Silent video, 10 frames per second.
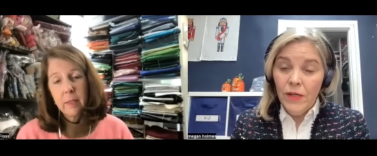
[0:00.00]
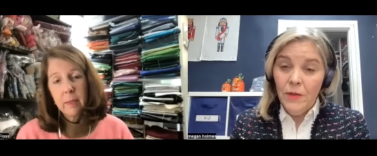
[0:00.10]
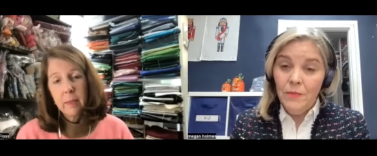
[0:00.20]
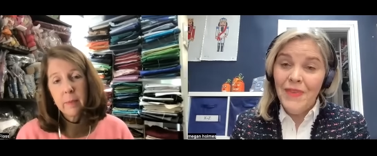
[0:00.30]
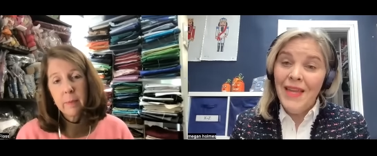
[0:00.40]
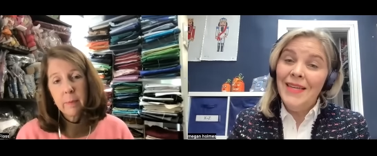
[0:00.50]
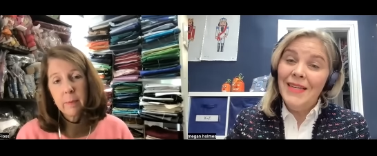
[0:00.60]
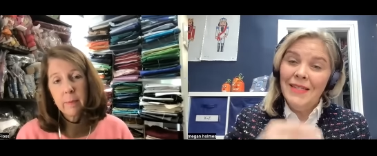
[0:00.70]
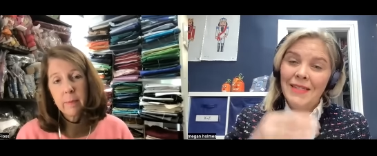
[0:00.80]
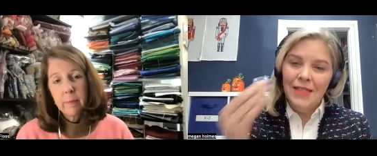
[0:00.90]
Speaker 1: will
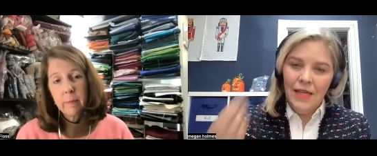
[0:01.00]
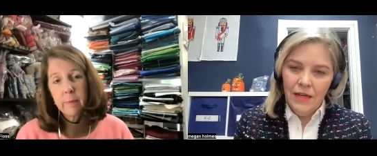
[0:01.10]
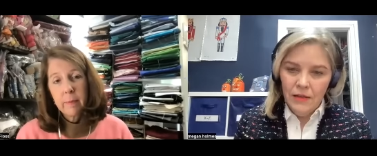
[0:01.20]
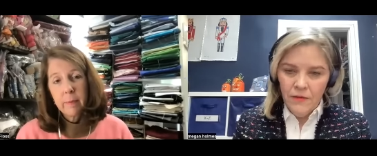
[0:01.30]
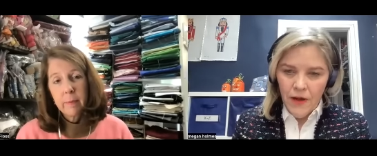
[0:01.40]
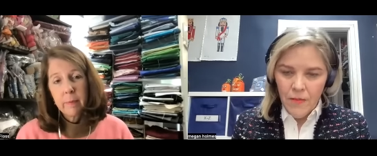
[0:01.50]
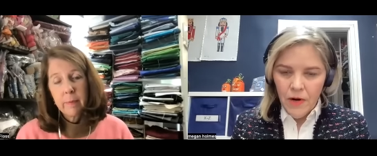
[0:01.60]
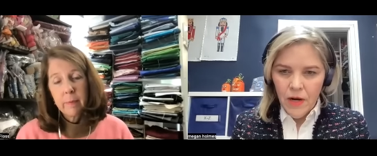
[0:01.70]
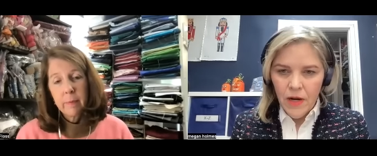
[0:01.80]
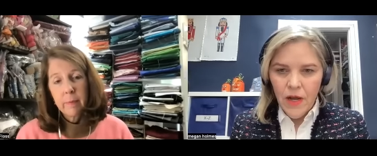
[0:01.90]
send us
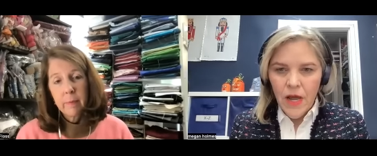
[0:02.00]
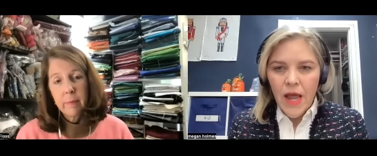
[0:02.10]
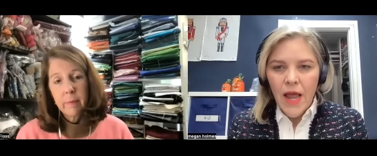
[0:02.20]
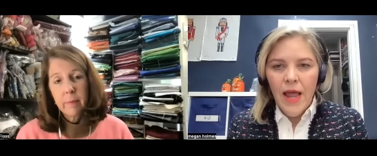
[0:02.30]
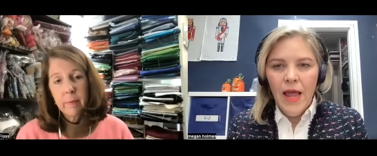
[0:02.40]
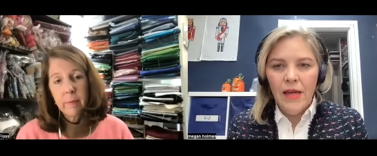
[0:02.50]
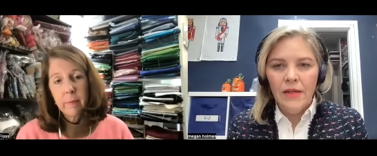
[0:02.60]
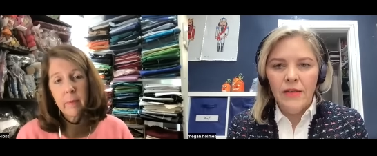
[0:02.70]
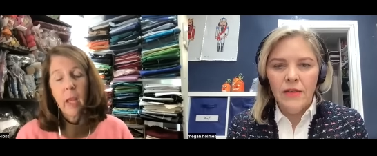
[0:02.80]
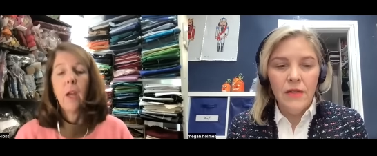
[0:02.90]
fabric
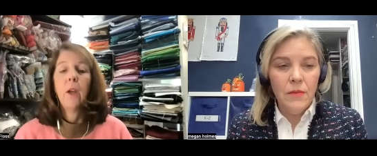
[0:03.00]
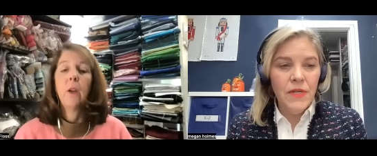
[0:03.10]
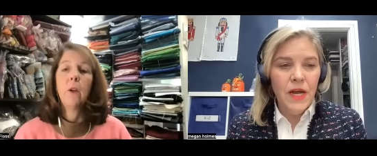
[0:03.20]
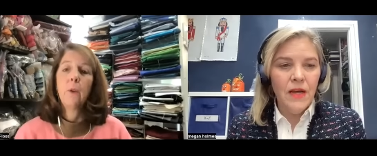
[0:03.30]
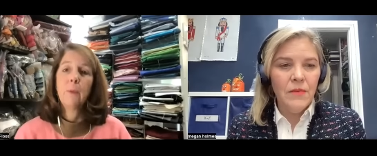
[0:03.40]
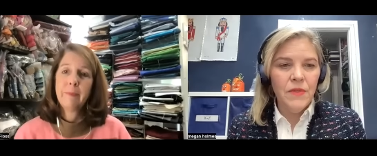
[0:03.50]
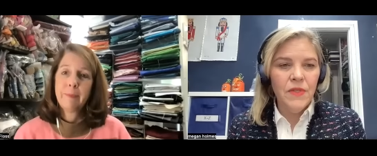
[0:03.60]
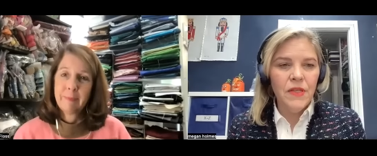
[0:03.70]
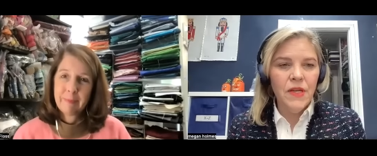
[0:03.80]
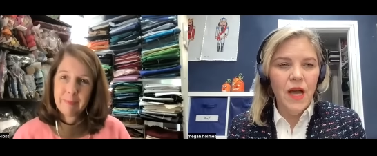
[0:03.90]
and oh,
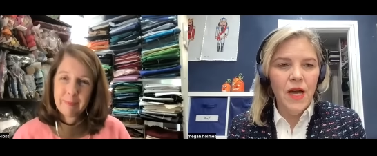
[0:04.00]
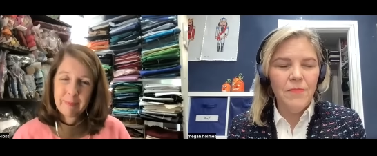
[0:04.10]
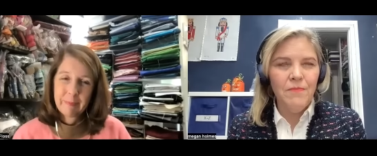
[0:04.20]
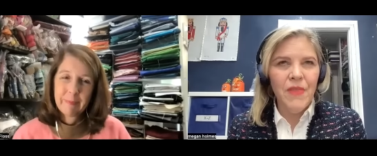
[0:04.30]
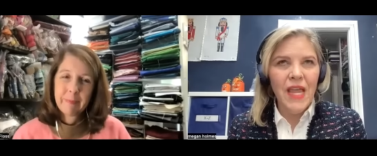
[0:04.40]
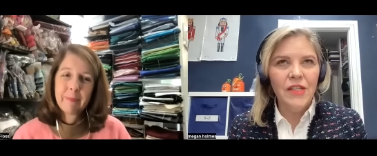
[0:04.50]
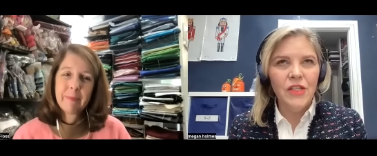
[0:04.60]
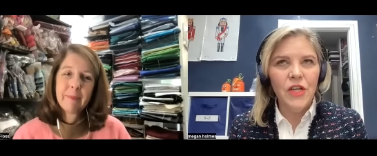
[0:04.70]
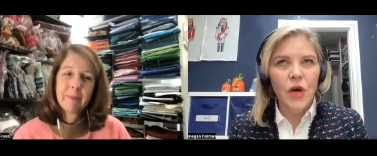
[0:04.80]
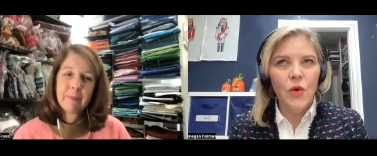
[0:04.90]
sometimes uh, um and
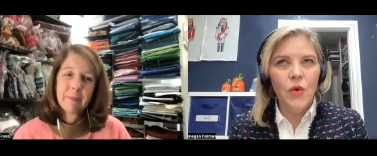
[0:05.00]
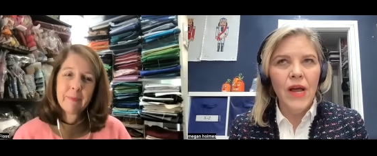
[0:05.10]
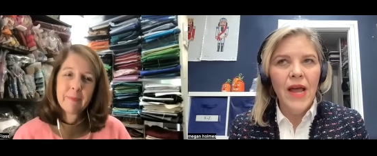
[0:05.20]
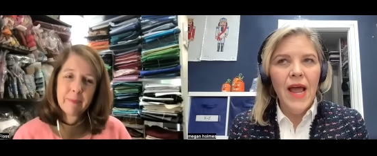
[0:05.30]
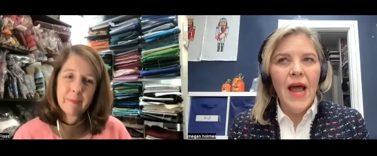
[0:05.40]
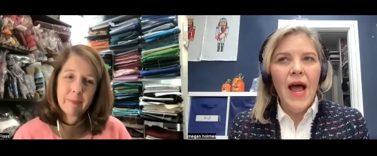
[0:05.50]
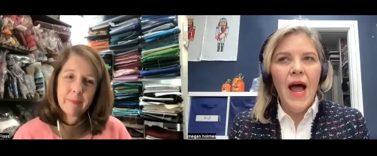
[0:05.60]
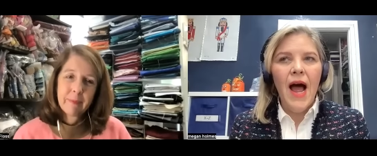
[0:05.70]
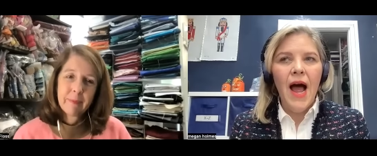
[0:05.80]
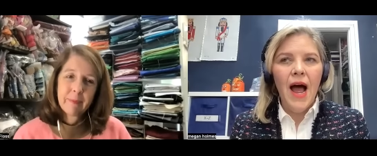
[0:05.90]
so
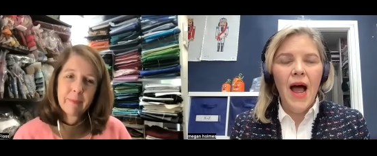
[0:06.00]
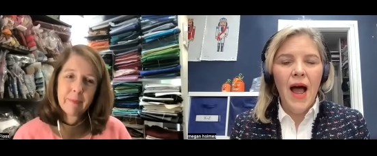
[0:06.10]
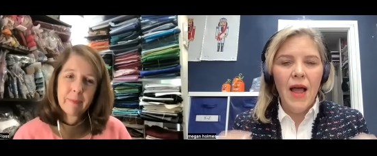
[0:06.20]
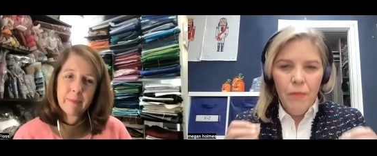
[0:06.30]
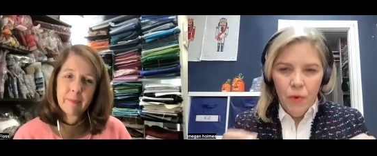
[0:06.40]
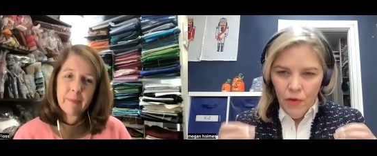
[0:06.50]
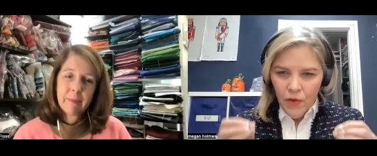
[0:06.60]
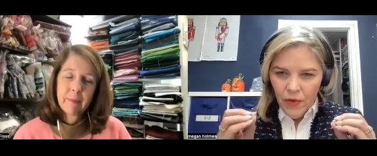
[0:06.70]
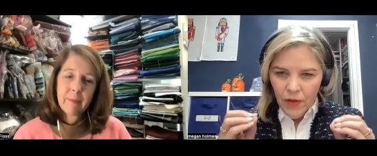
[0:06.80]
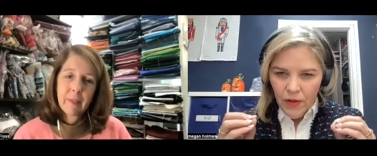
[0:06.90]
i
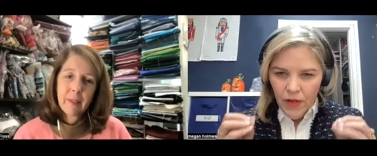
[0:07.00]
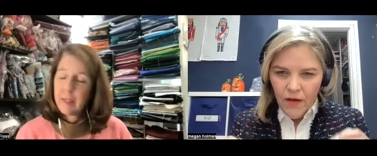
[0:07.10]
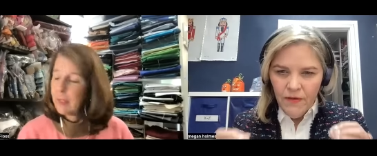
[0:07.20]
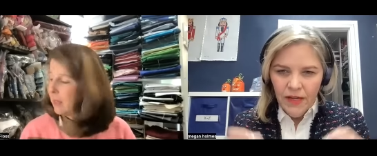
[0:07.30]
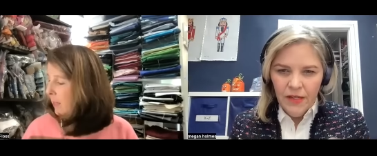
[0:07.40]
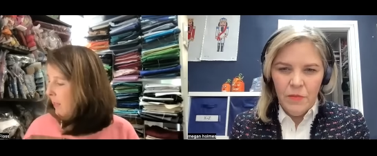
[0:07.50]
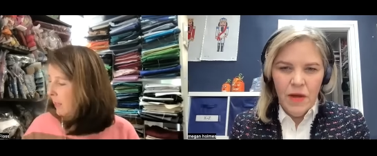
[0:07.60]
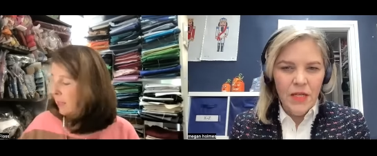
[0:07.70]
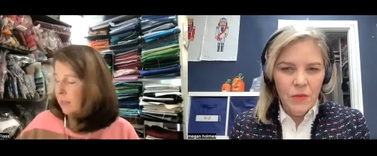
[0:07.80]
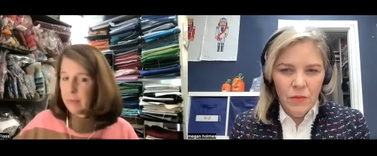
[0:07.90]
both love and
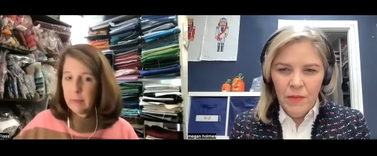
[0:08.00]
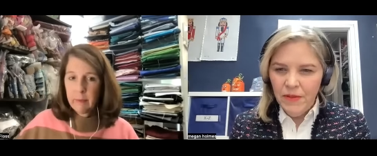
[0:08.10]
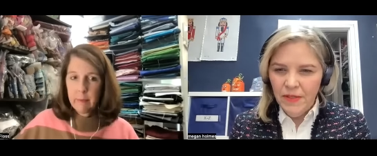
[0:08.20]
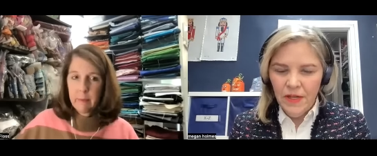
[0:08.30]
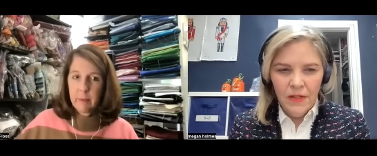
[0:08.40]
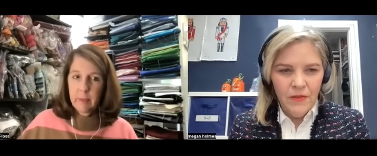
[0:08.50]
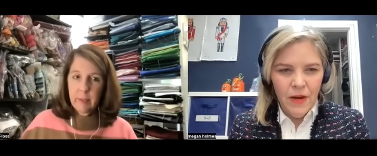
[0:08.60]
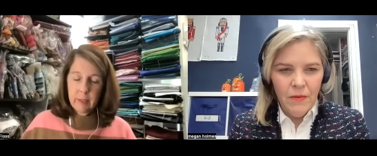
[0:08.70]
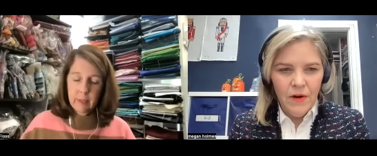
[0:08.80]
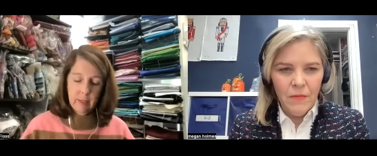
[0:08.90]
despise when people send us
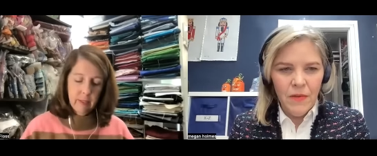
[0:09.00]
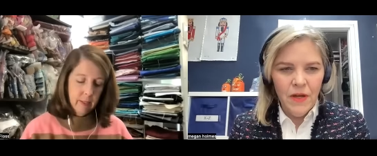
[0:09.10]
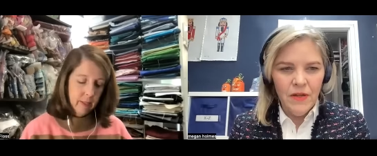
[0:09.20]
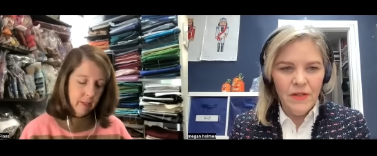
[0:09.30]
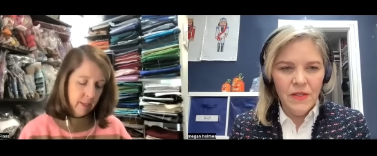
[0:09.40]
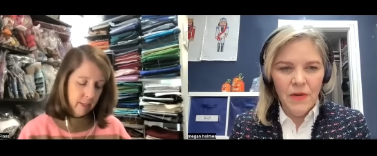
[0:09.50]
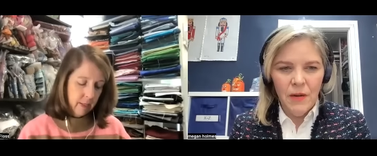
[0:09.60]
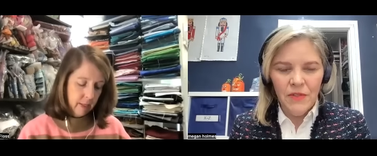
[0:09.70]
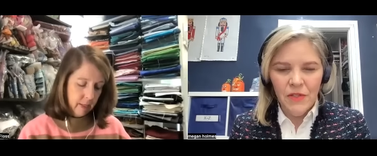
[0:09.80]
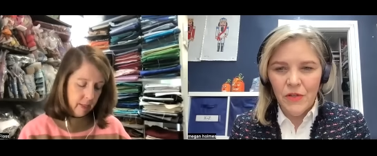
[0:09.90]
fabric because
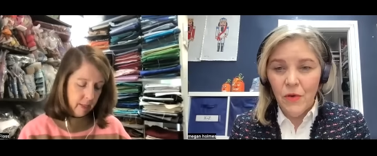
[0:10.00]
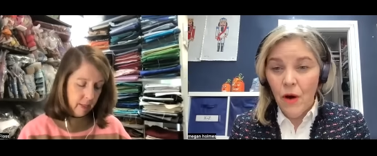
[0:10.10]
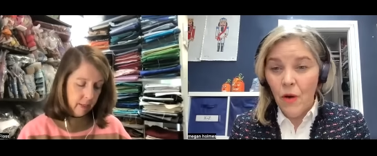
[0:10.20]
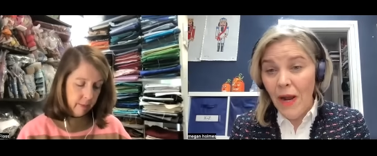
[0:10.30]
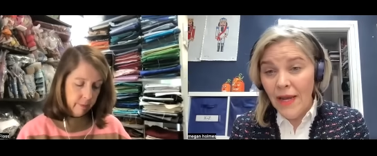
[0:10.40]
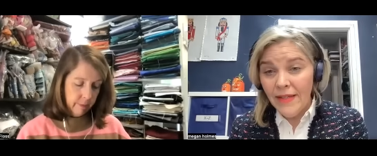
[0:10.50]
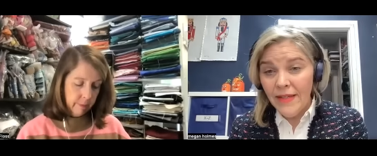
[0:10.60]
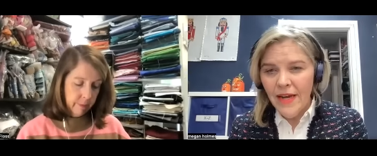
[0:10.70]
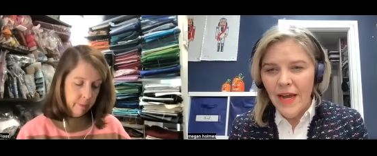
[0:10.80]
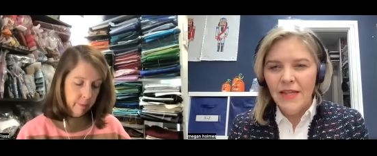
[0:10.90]
sometimes it's the wrong weight
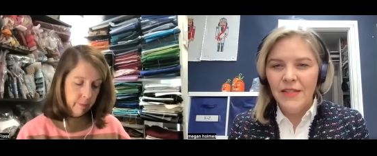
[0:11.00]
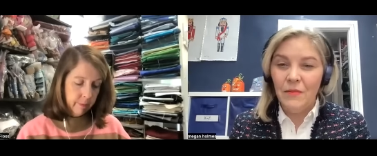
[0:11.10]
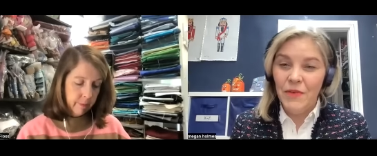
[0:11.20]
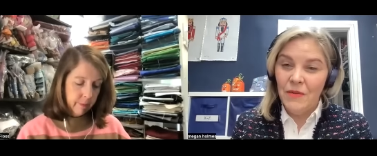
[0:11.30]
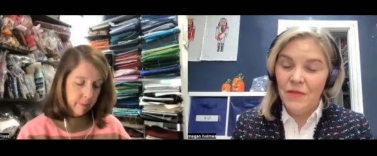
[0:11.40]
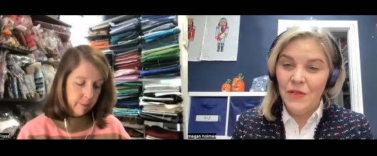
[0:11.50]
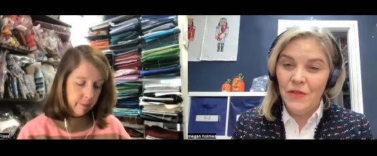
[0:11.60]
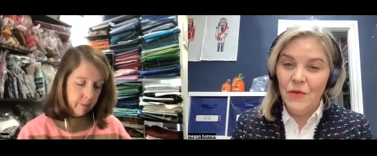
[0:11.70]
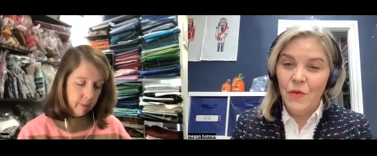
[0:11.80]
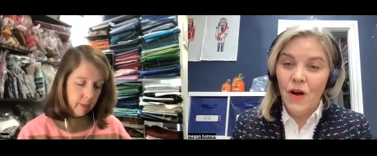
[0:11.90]
sometimes
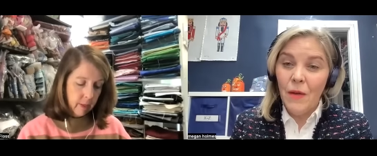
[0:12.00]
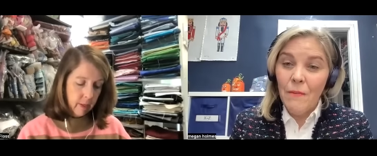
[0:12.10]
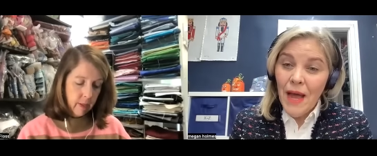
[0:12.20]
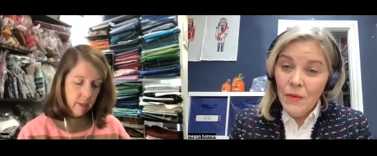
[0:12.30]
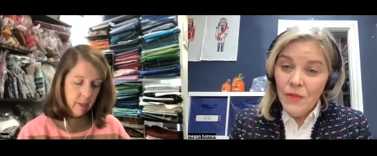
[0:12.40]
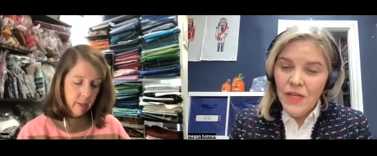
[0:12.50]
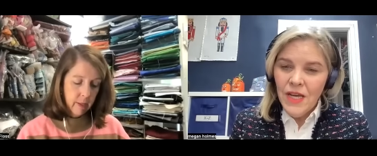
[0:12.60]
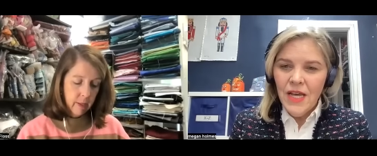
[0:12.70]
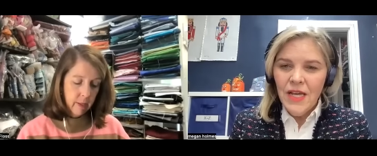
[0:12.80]
it's the wrong amount